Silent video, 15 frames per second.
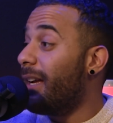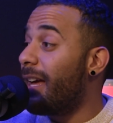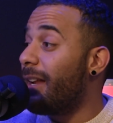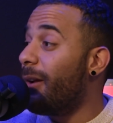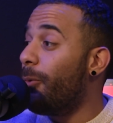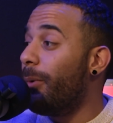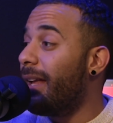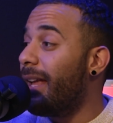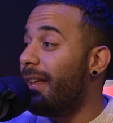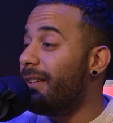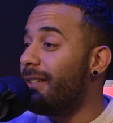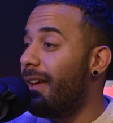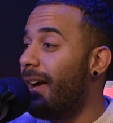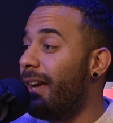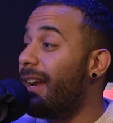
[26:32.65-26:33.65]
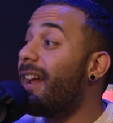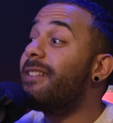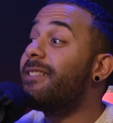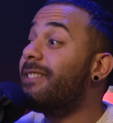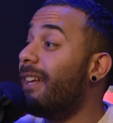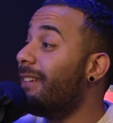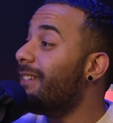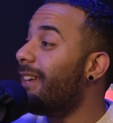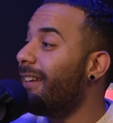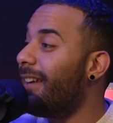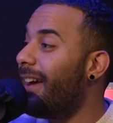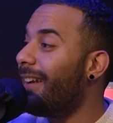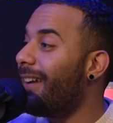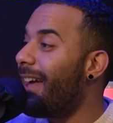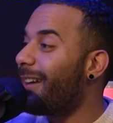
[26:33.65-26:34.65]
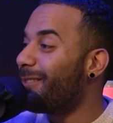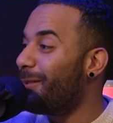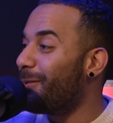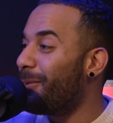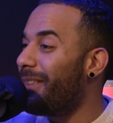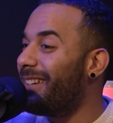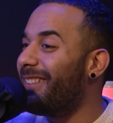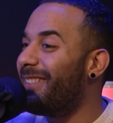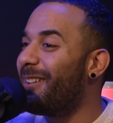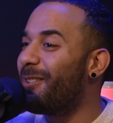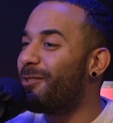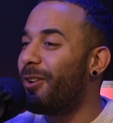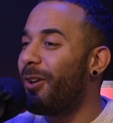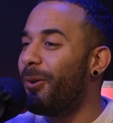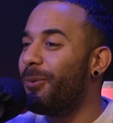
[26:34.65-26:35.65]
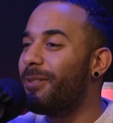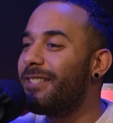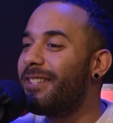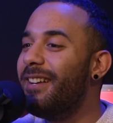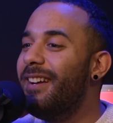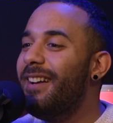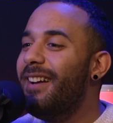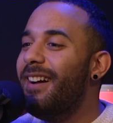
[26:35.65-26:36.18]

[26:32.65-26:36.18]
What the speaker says: like on a weekend night, on a Sunday night. Actually, is when they did their shows.